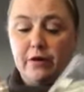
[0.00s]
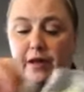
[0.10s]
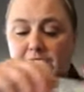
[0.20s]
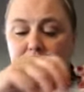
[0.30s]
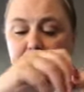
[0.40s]
and
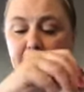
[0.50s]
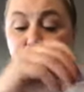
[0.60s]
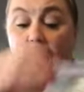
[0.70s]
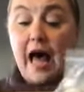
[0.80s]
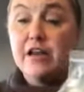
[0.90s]
considering the
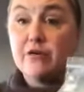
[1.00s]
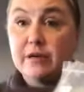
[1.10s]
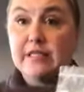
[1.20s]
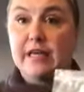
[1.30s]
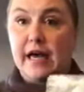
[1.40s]

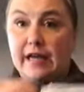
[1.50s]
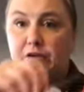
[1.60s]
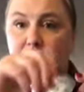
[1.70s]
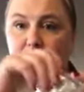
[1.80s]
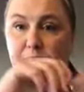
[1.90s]
hundreds and
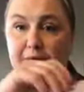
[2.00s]
hundreds of